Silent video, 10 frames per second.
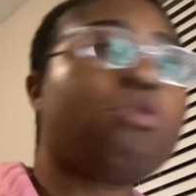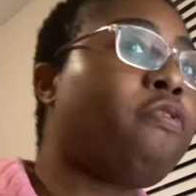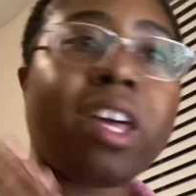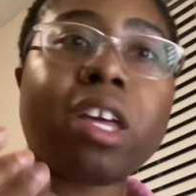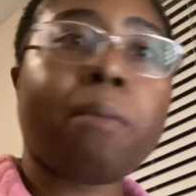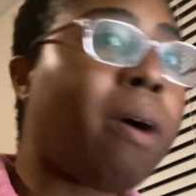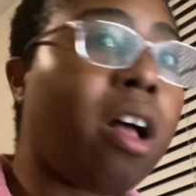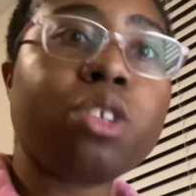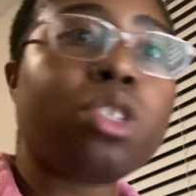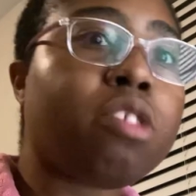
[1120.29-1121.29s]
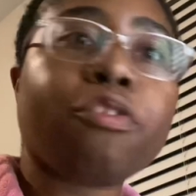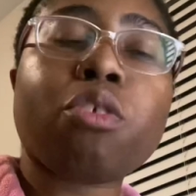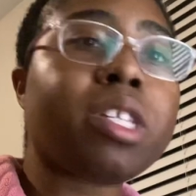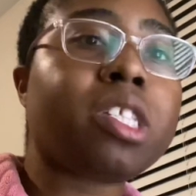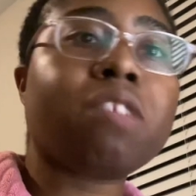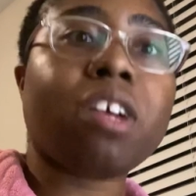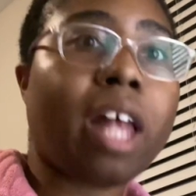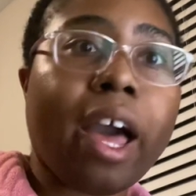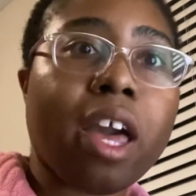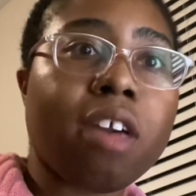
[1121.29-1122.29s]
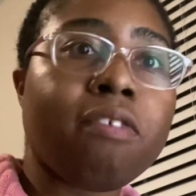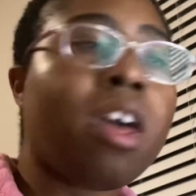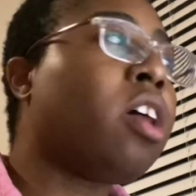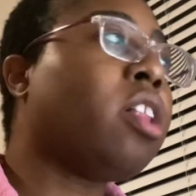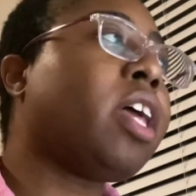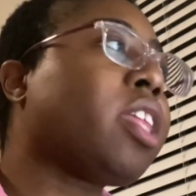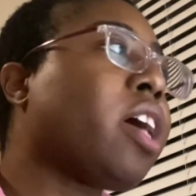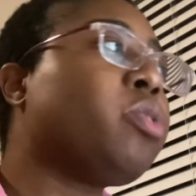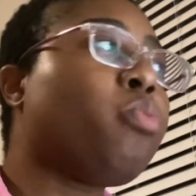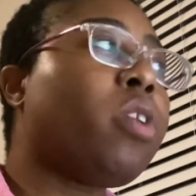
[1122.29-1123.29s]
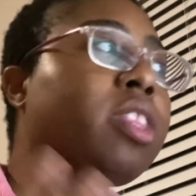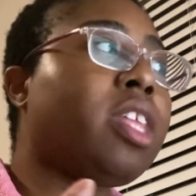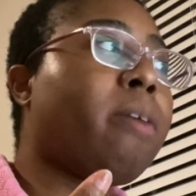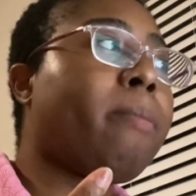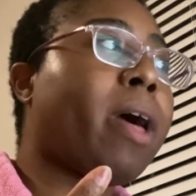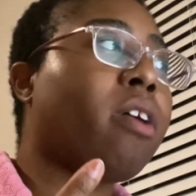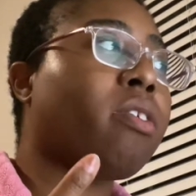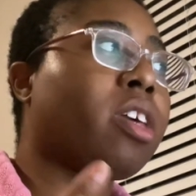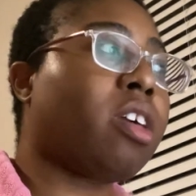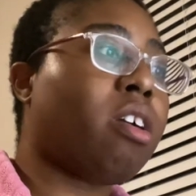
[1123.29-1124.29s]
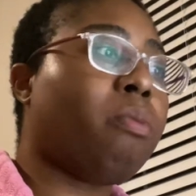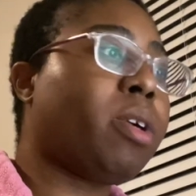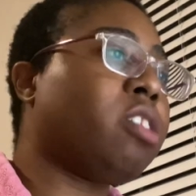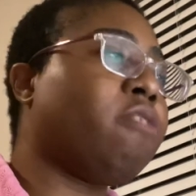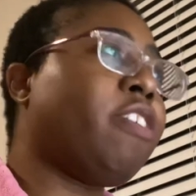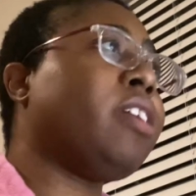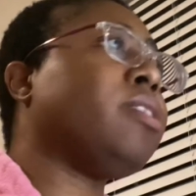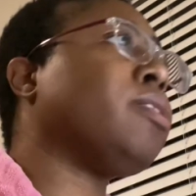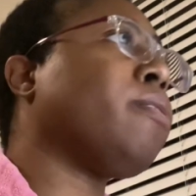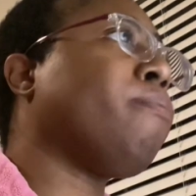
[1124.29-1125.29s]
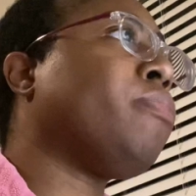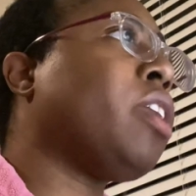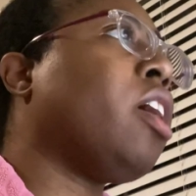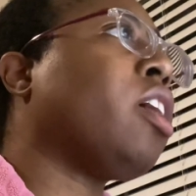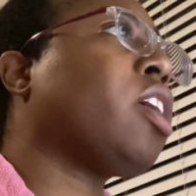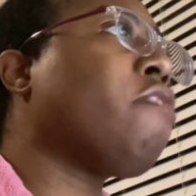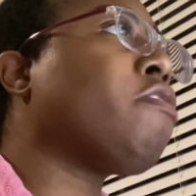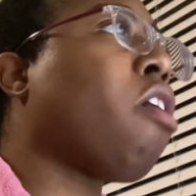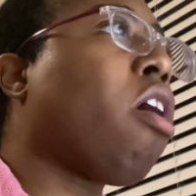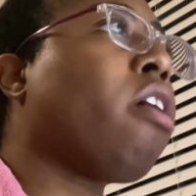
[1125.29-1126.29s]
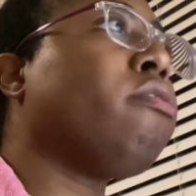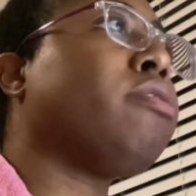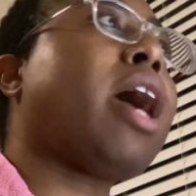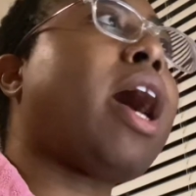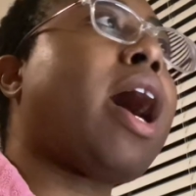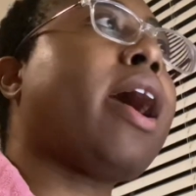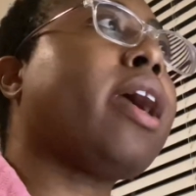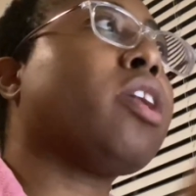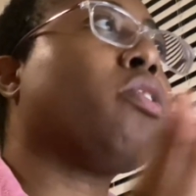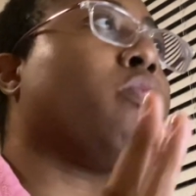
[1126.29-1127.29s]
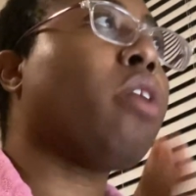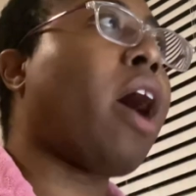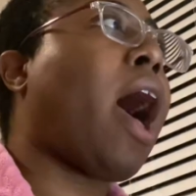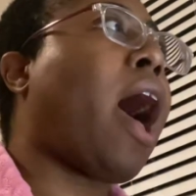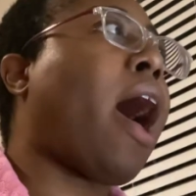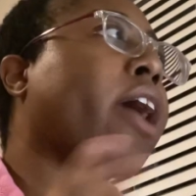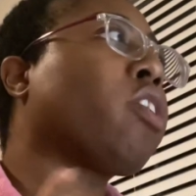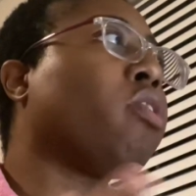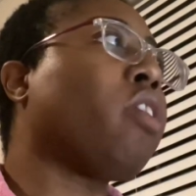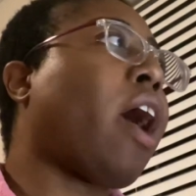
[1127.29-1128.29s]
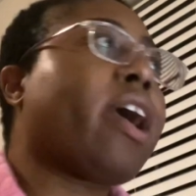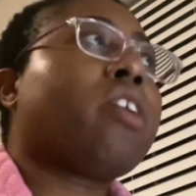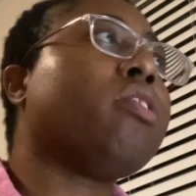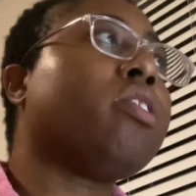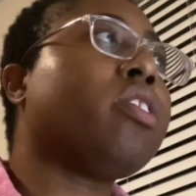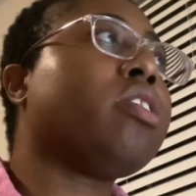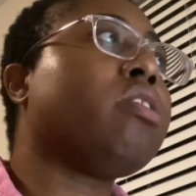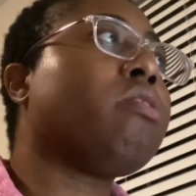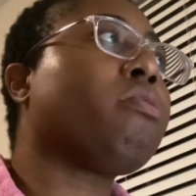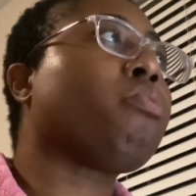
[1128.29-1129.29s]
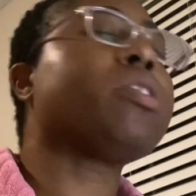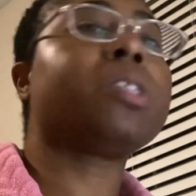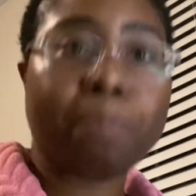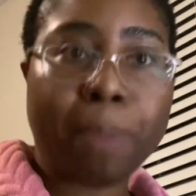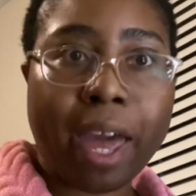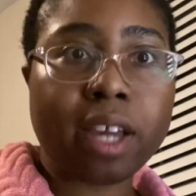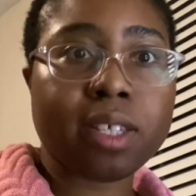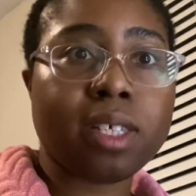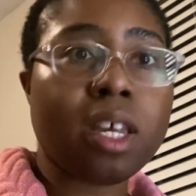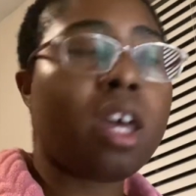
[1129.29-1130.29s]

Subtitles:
fake apologies for the rest of your life. Like, that's one thing about, what's his face? Kevin Hart, that I could respect.